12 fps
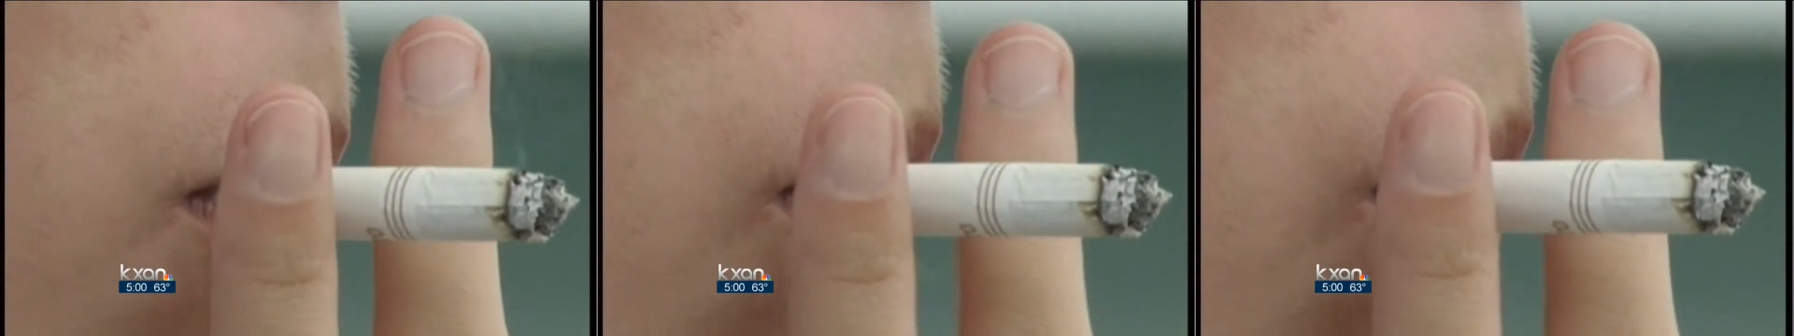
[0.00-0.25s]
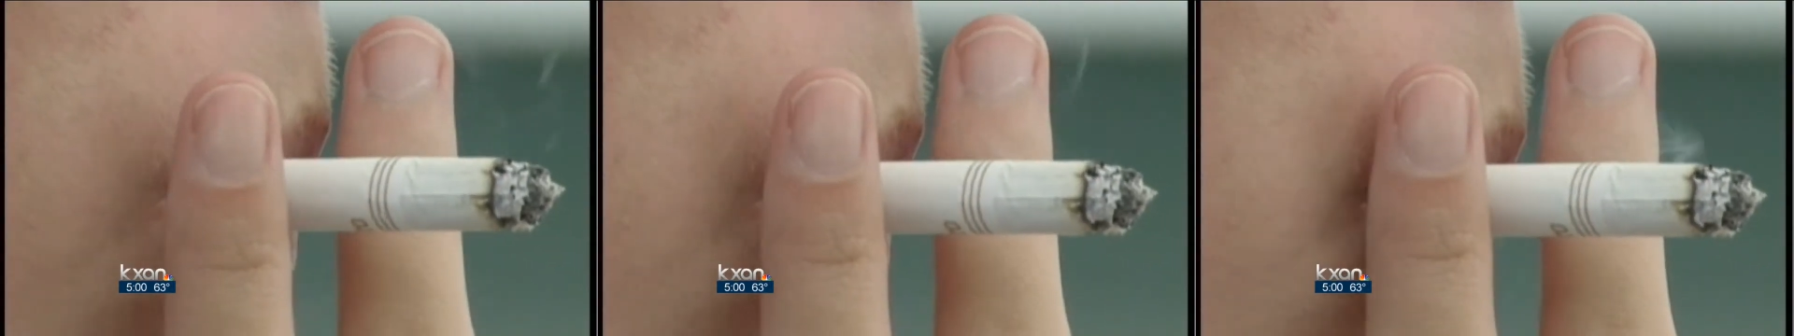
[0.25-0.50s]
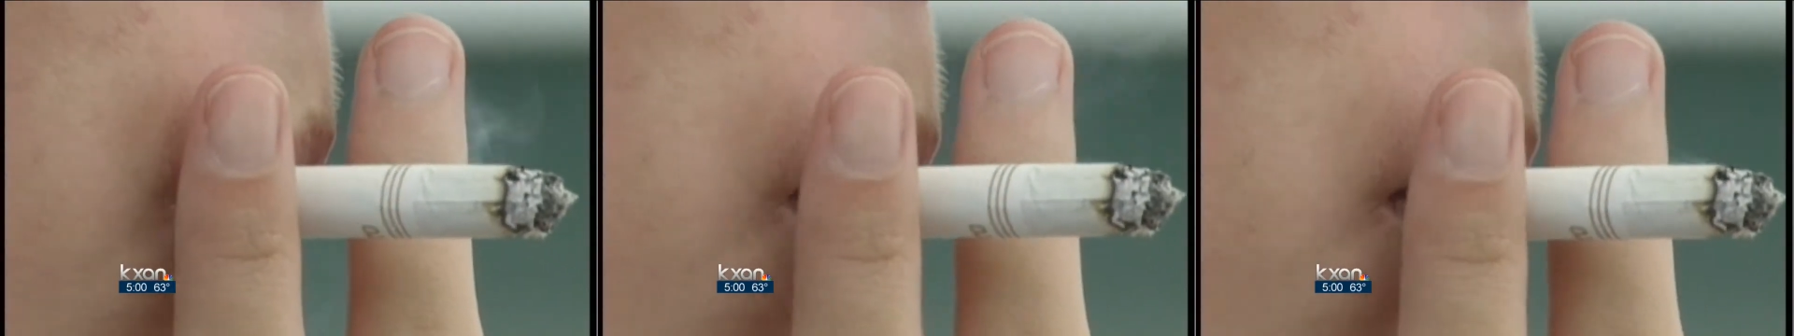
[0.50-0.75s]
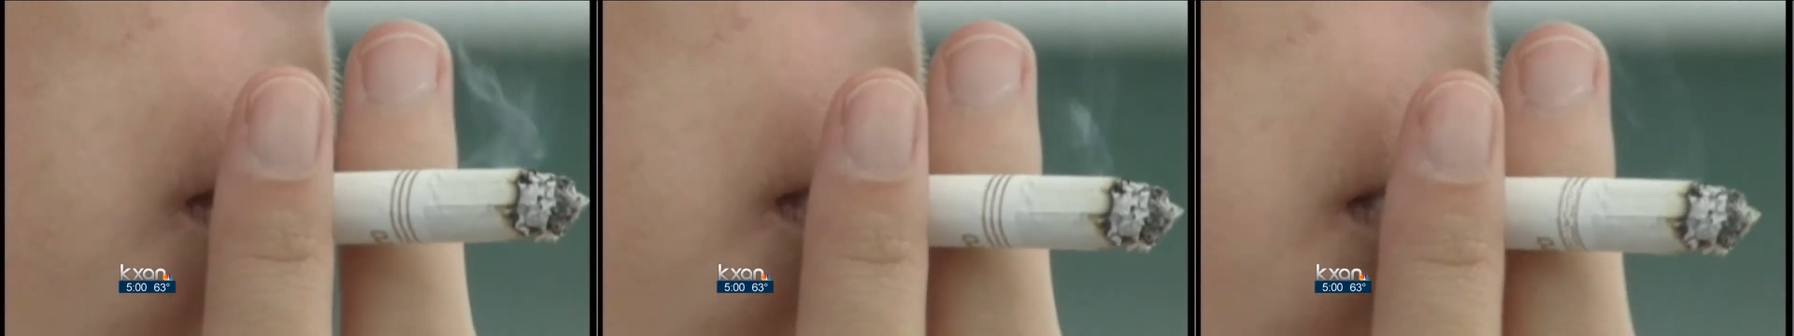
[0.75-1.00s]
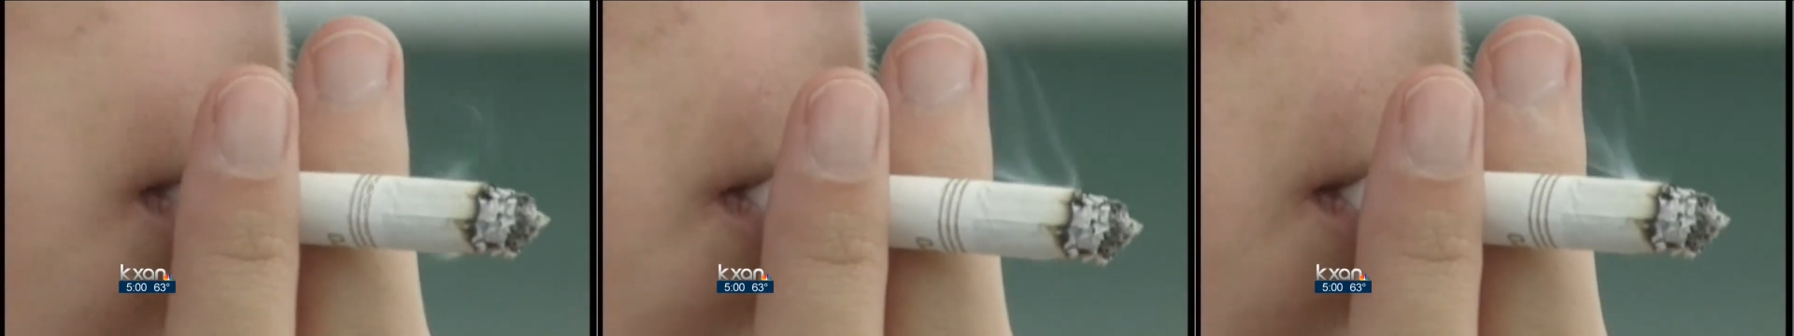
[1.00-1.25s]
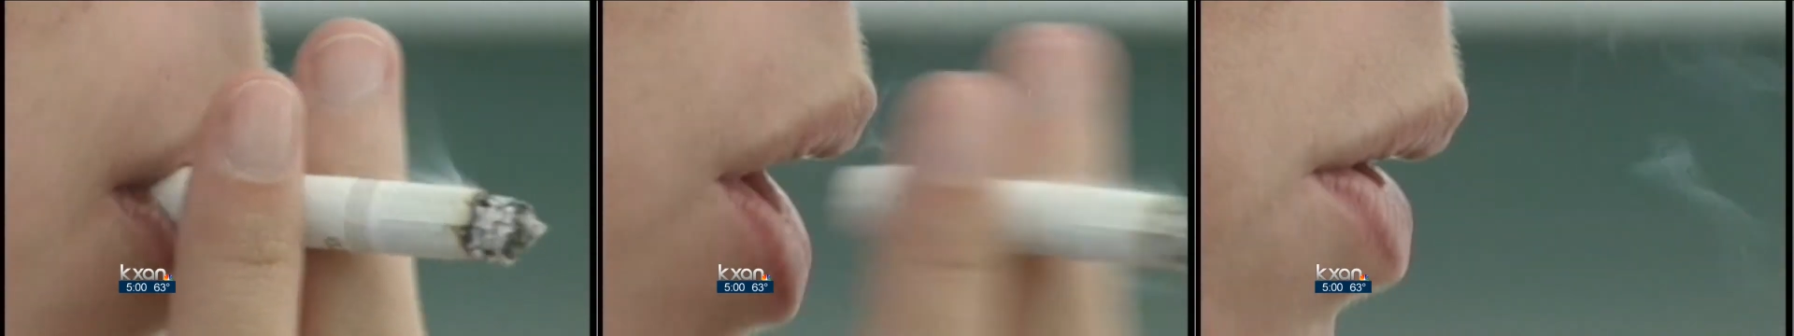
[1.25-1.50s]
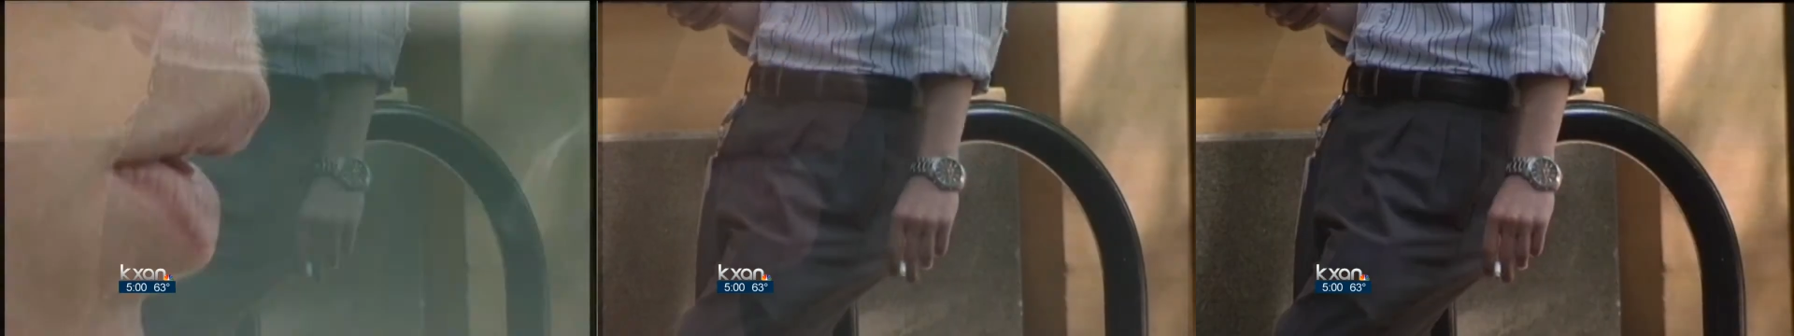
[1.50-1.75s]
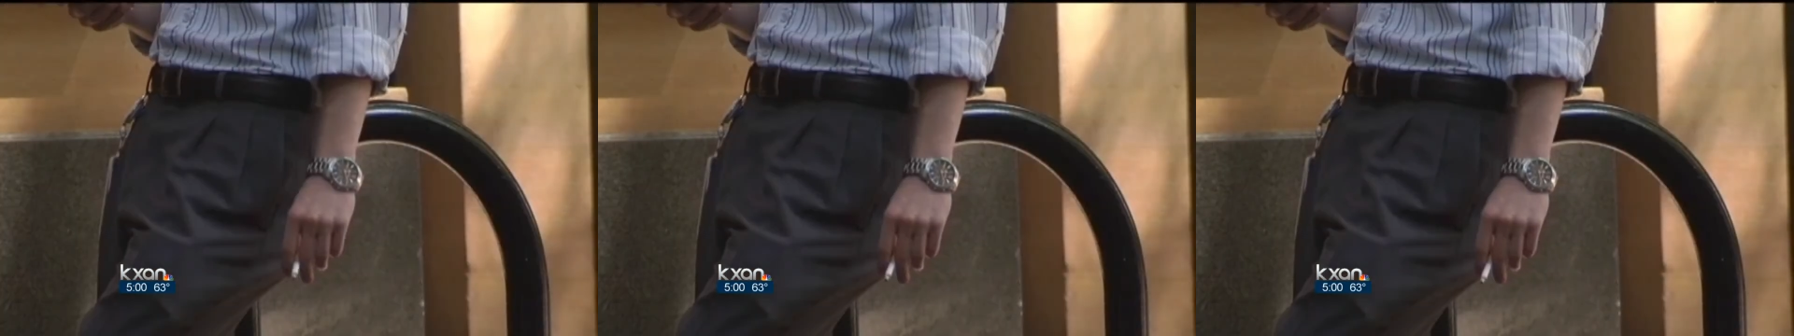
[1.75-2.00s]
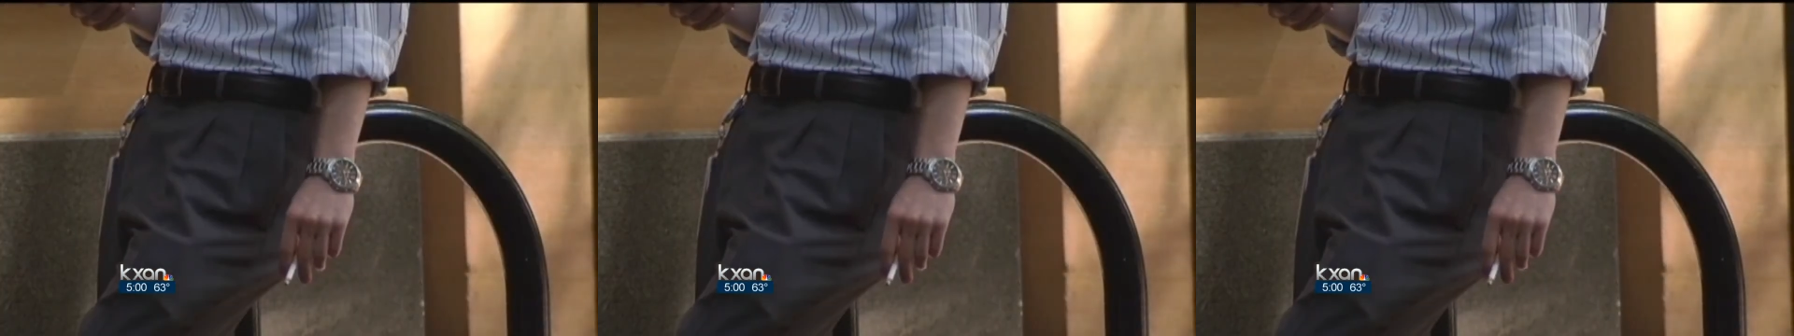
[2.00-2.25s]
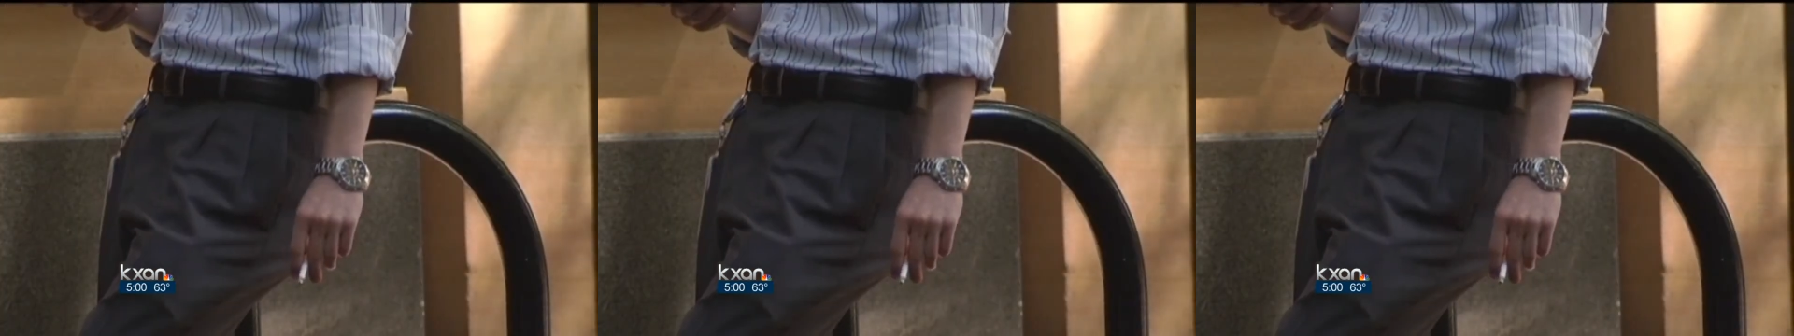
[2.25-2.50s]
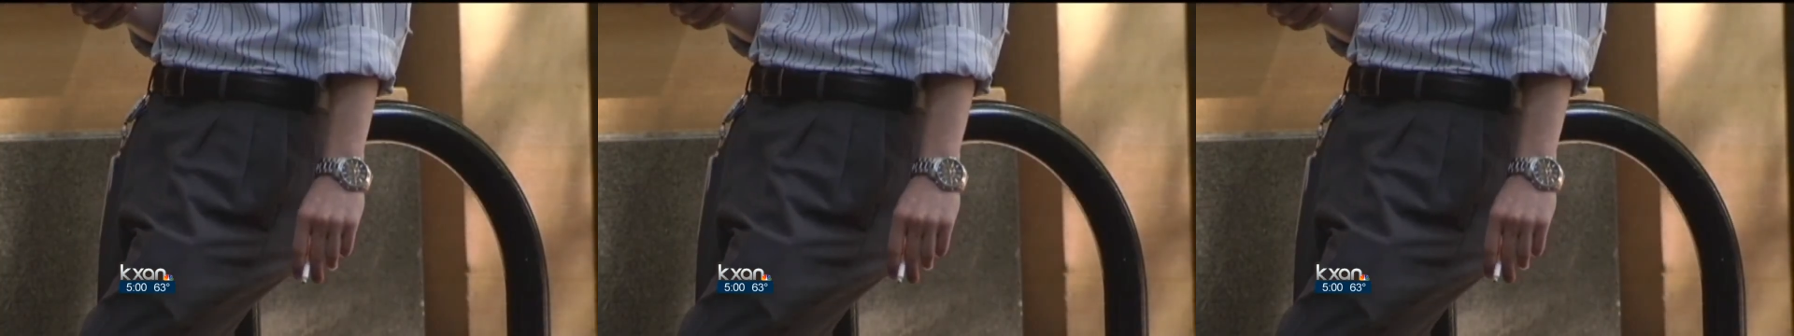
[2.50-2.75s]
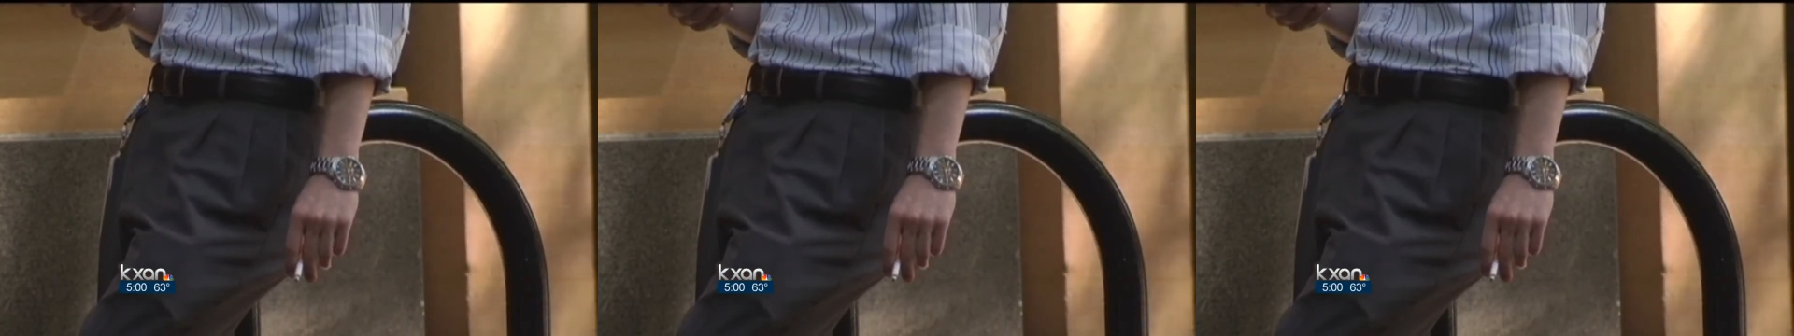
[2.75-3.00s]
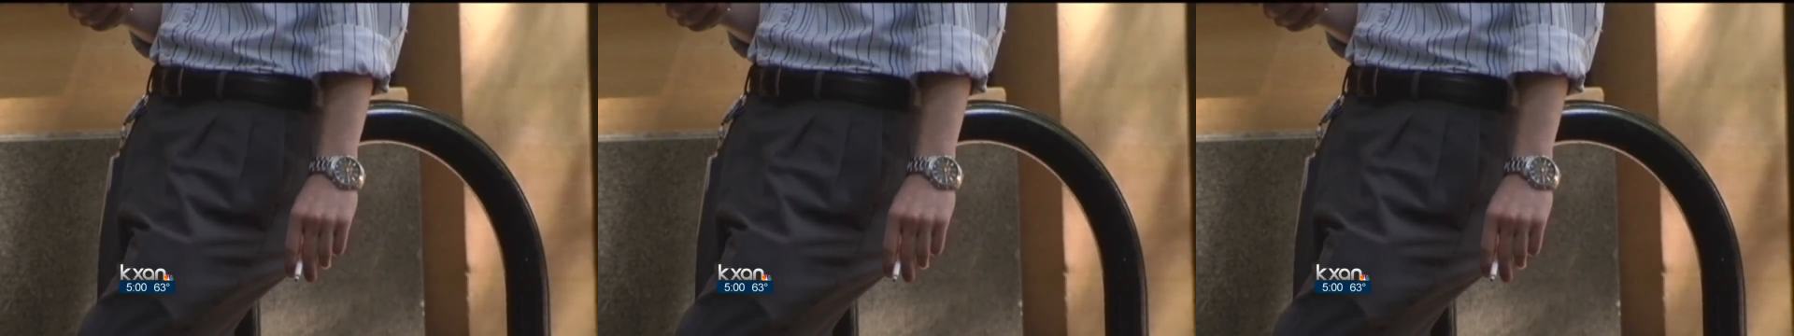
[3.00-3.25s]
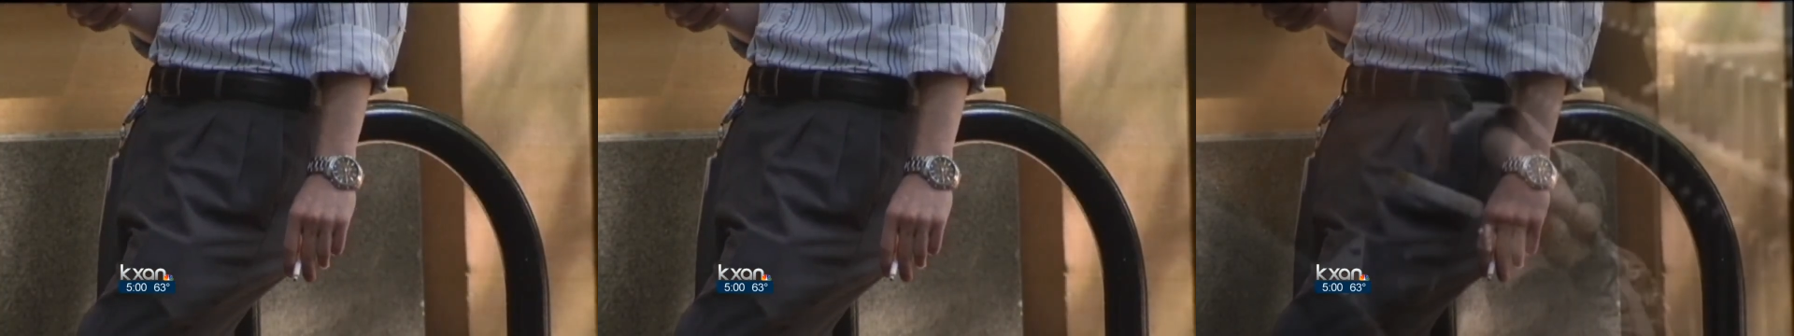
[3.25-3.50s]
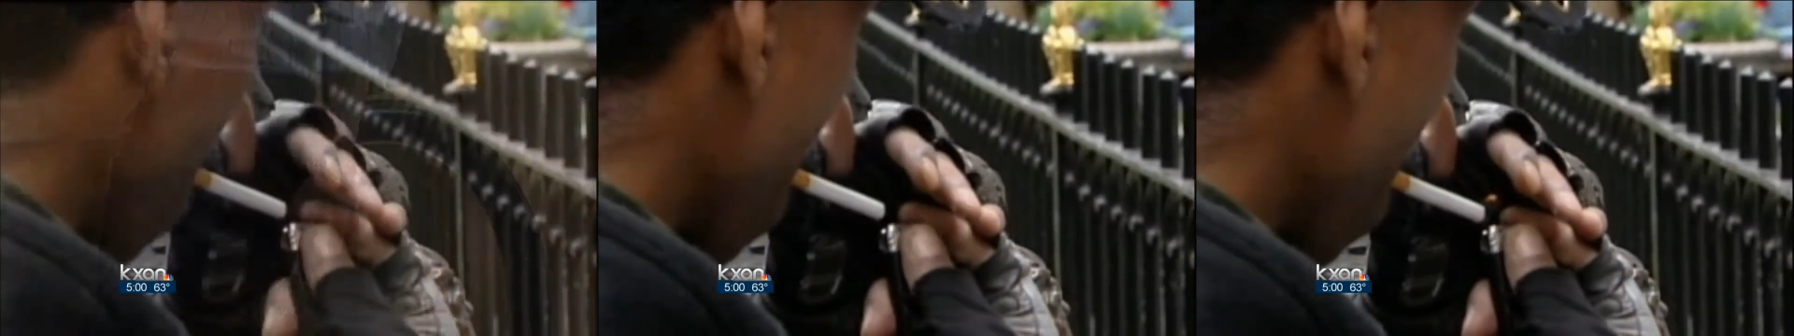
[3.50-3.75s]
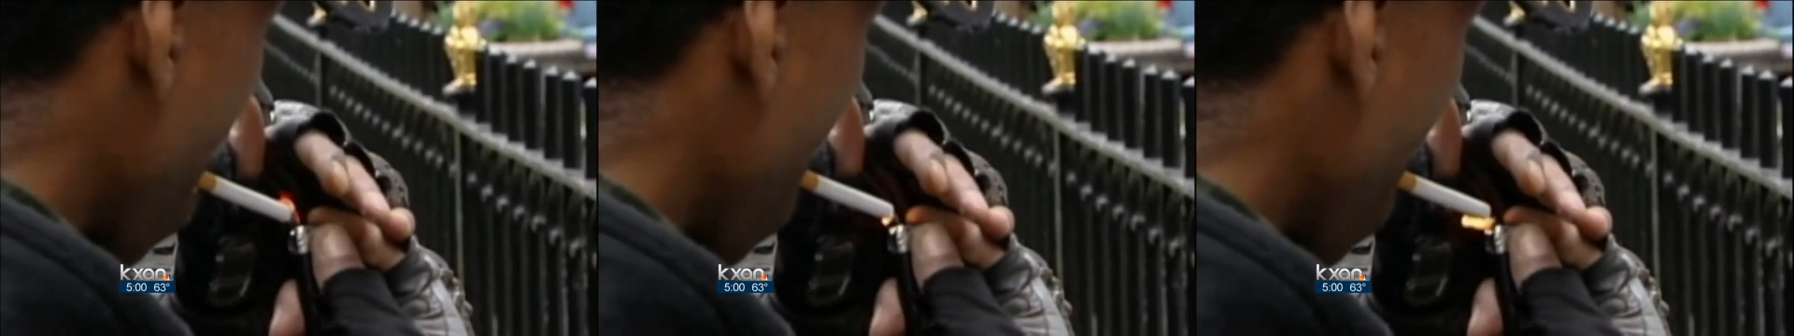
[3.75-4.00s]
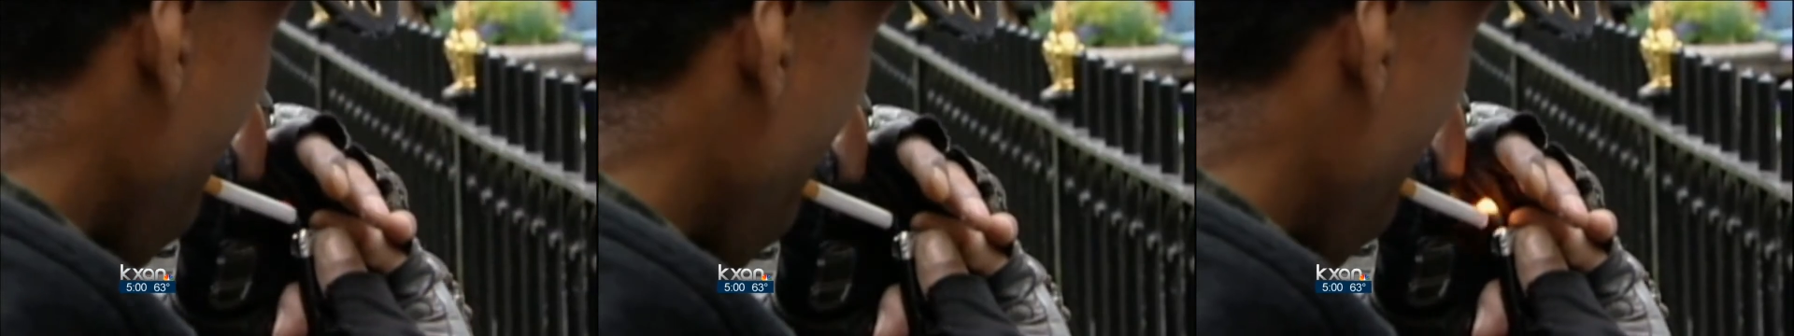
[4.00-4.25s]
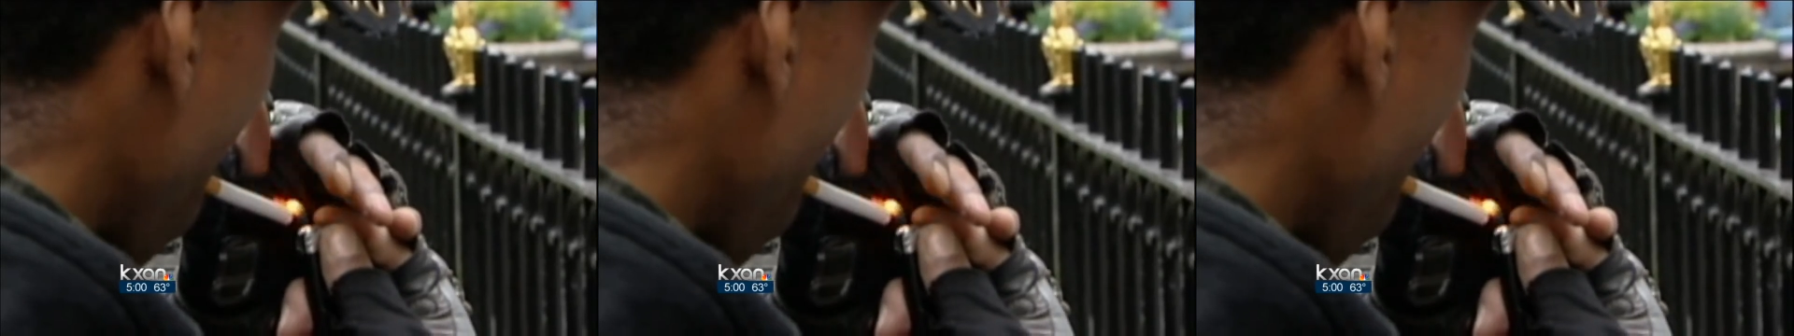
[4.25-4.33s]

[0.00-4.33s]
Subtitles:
Nobody's mouth can be seen.